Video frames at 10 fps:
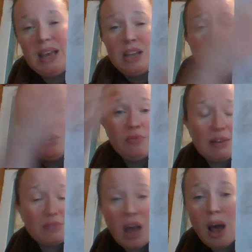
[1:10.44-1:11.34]
and you can
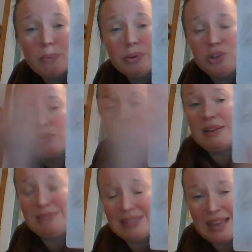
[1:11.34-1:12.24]
round up and you can
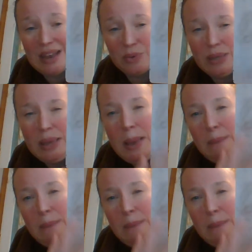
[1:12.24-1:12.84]
round down,